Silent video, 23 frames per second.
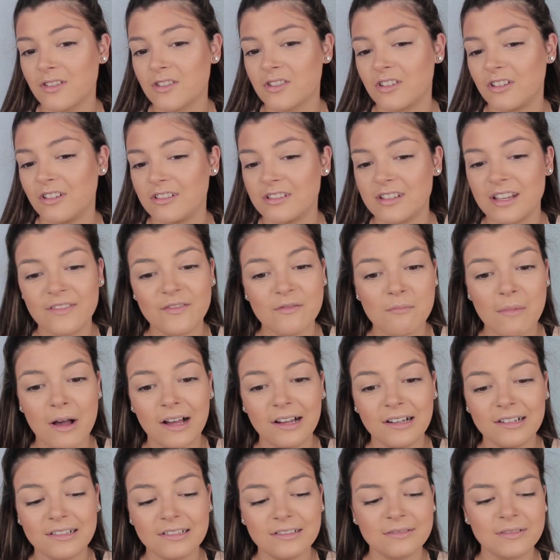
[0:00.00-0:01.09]
So does it even
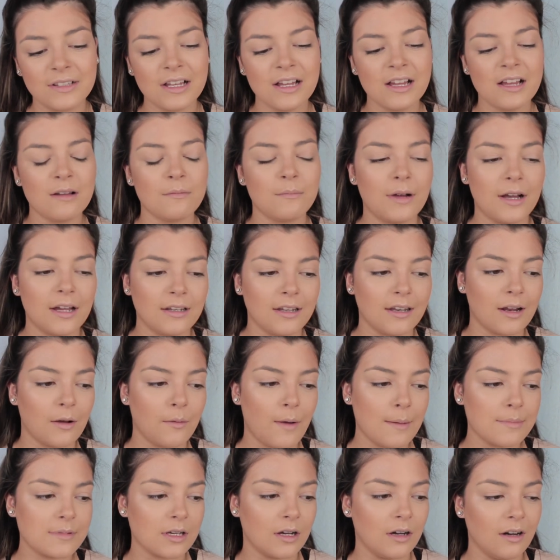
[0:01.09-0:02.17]
matter? But I did, I
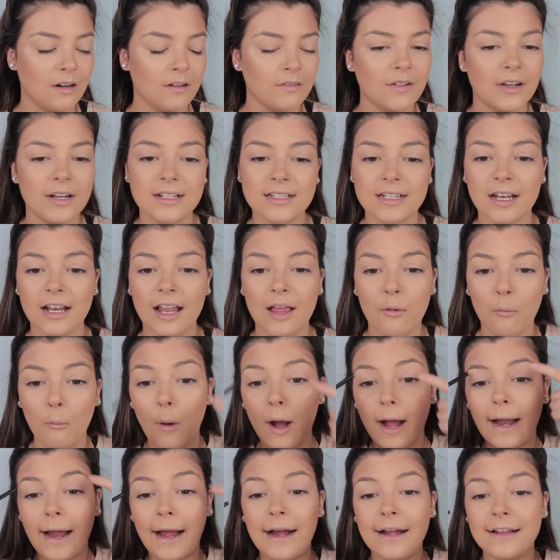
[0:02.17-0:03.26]
wiped it off. I just had like
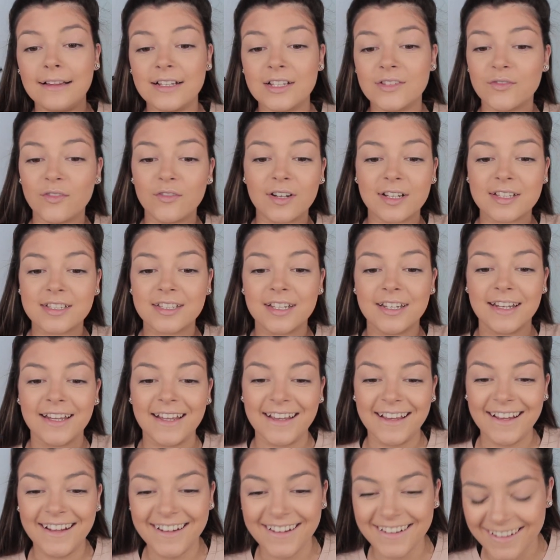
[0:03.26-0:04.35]
white eyelids for the rest of the
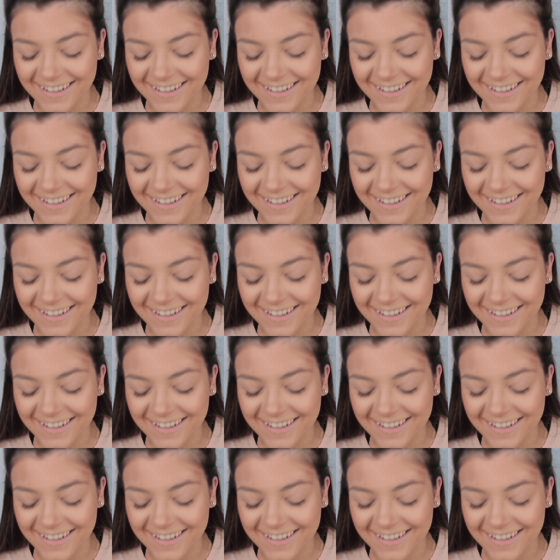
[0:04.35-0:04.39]
day.